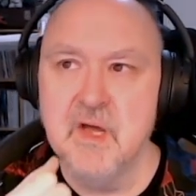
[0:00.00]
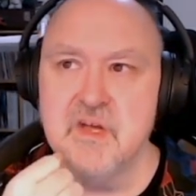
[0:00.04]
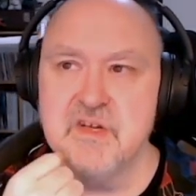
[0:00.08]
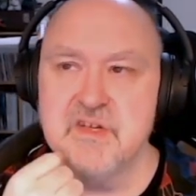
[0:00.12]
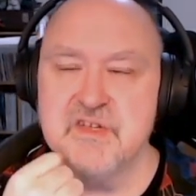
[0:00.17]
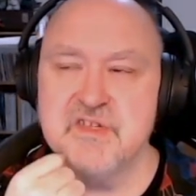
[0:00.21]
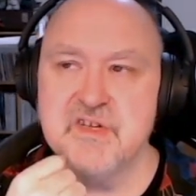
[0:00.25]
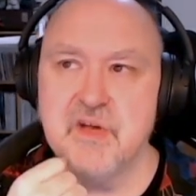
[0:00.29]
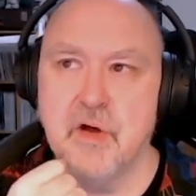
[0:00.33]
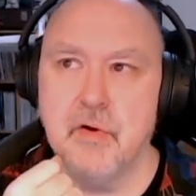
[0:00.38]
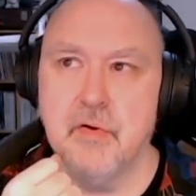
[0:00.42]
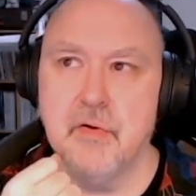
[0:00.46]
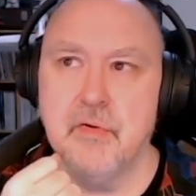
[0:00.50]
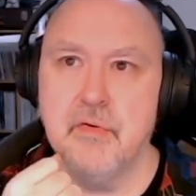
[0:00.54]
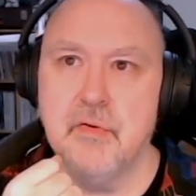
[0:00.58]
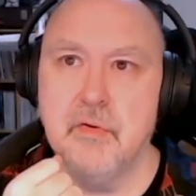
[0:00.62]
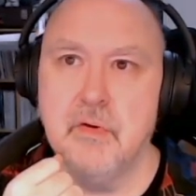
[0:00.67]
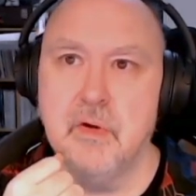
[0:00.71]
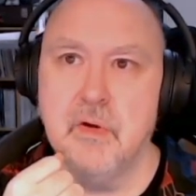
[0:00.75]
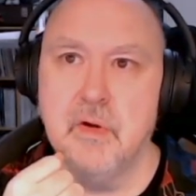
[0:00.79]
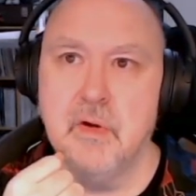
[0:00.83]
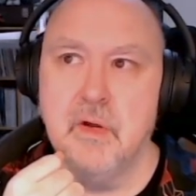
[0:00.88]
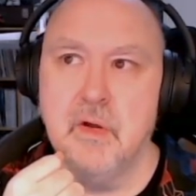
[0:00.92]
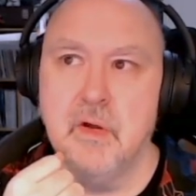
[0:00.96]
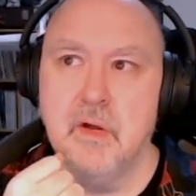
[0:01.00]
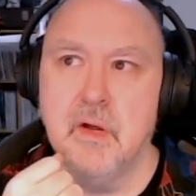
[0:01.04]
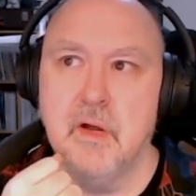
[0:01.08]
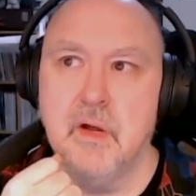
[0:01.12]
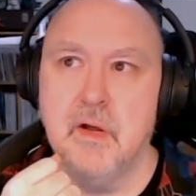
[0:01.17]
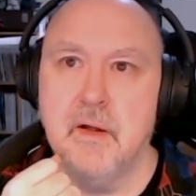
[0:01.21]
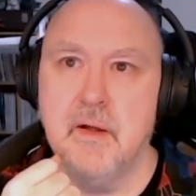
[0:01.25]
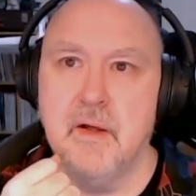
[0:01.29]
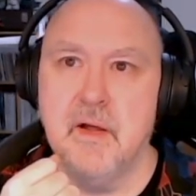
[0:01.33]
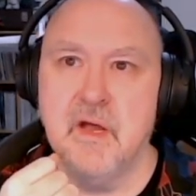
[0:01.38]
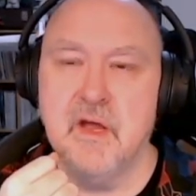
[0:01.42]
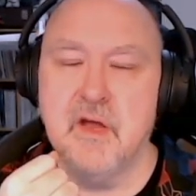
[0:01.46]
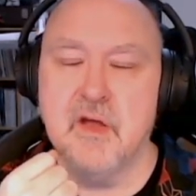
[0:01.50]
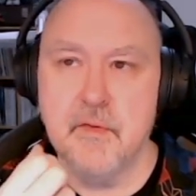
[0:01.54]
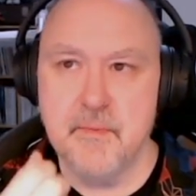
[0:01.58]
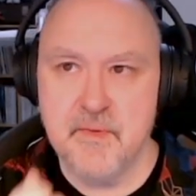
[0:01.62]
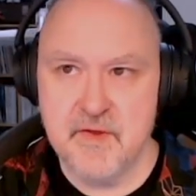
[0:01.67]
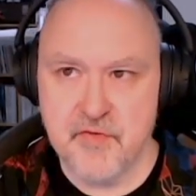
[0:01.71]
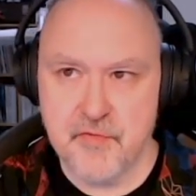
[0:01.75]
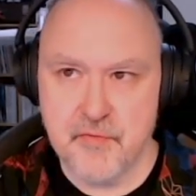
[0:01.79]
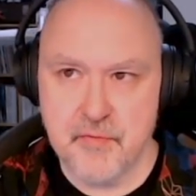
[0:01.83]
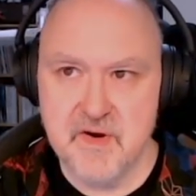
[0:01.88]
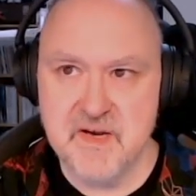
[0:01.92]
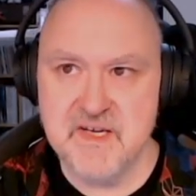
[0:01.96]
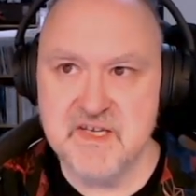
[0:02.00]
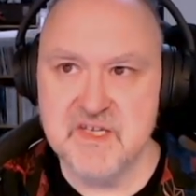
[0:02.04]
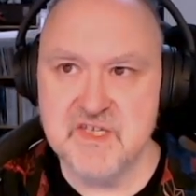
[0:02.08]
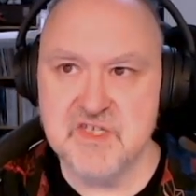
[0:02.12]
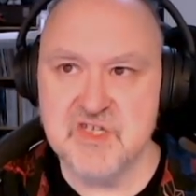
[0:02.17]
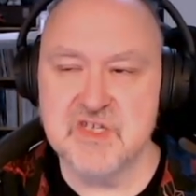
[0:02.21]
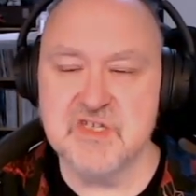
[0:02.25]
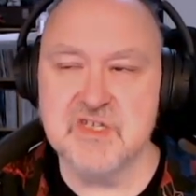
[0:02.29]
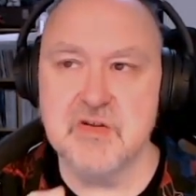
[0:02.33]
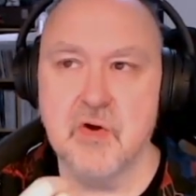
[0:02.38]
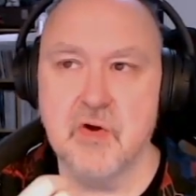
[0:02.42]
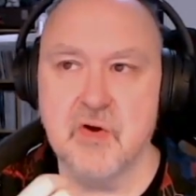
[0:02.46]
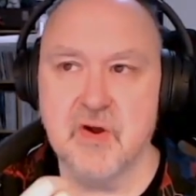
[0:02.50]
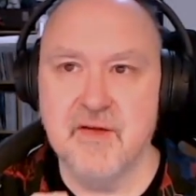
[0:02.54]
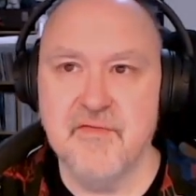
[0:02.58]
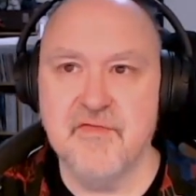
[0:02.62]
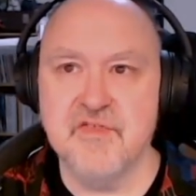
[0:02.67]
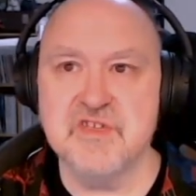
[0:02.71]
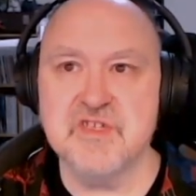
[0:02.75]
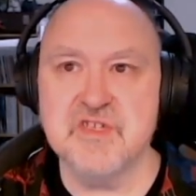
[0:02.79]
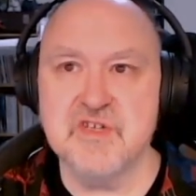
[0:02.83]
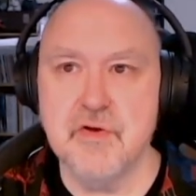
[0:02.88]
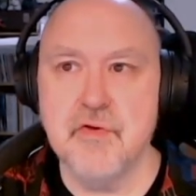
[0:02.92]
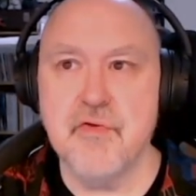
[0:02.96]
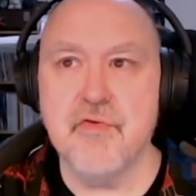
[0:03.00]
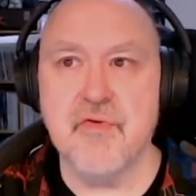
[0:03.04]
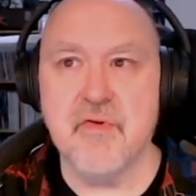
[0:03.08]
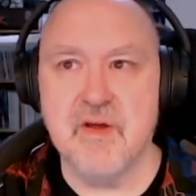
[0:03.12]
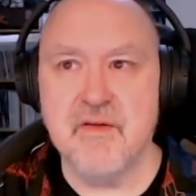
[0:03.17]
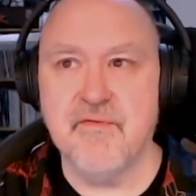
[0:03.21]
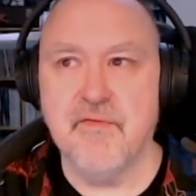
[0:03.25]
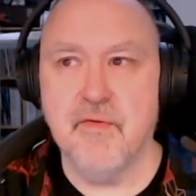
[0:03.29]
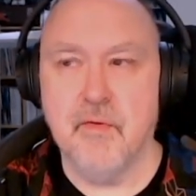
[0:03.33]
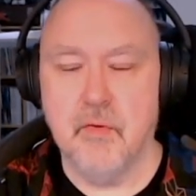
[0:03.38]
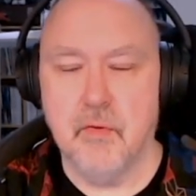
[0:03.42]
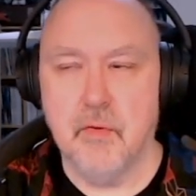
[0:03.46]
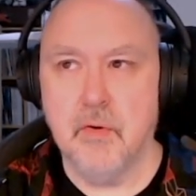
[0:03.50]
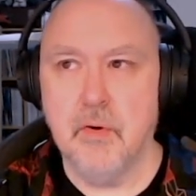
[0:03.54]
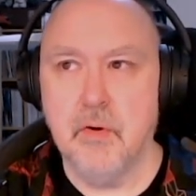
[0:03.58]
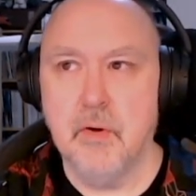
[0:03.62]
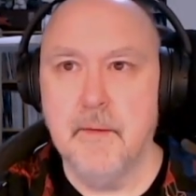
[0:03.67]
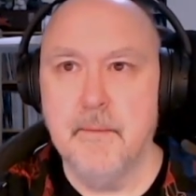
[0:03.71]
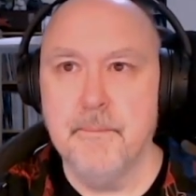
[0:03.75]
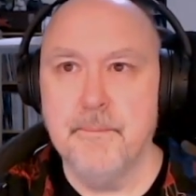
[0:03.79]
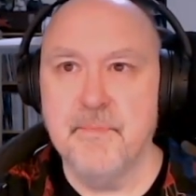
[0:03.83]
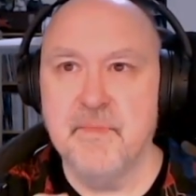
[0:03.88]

So it could be three digits long if it's two, three, four.